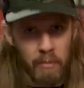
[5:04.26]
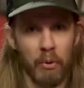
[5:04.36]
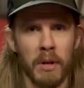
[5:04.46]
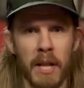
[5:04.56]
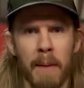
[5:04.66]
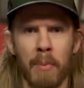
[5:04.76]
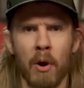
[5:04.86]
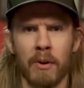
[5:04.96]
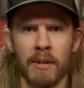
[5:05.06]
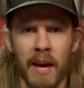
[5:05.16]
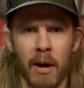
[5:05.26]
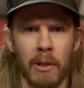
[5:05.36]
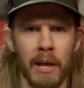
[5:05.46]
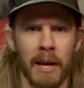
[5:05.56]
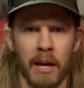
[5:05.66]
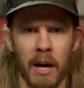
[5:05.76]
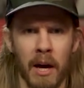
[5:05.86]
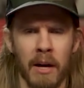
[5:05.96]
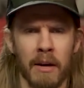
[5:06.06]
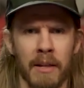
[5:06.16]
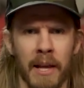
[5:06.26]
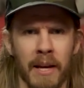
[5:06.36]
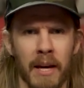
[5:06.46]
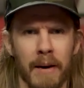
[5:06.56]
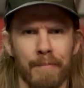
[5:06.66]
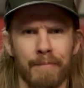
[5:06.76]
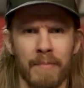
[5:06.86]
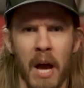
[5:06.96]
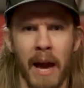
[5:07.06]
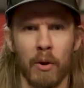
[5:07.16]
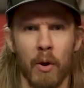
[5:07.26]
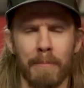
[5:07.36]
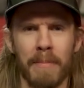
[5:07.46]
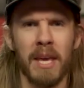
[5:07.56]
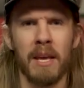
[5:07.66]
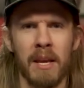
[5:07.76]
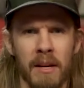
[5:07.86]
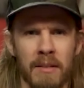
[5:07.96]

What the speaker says: bring that party down like I don't know, me